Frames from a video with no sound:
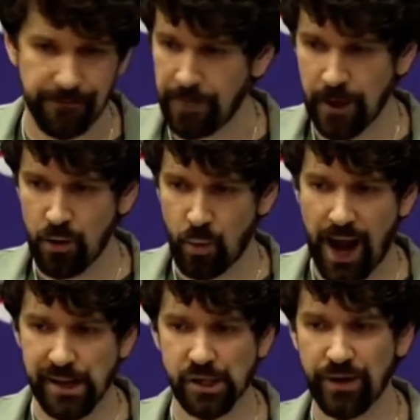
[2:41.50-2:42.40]
When I
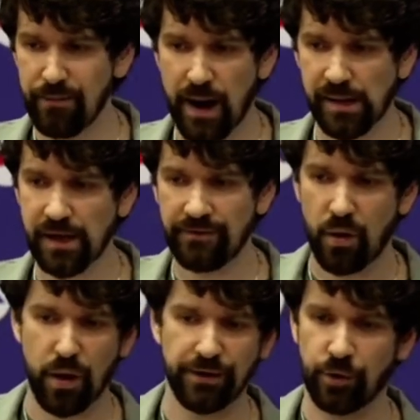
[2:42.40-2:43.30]
stream my stuff
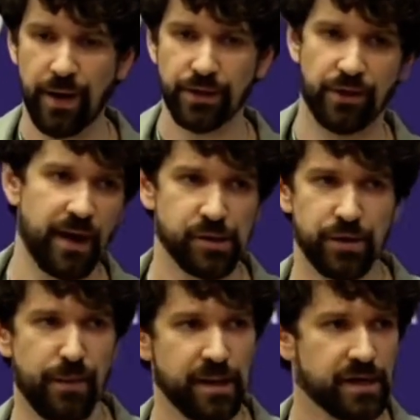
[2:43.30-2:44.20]
on Twitch or if I stream
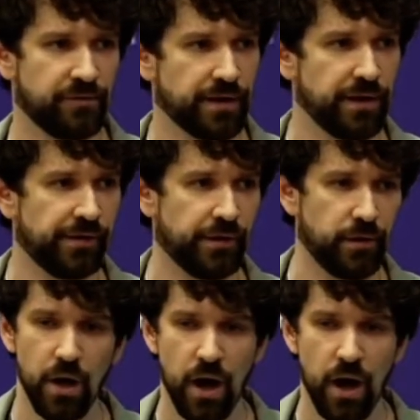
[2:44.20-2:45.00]
my stuff on YouTube,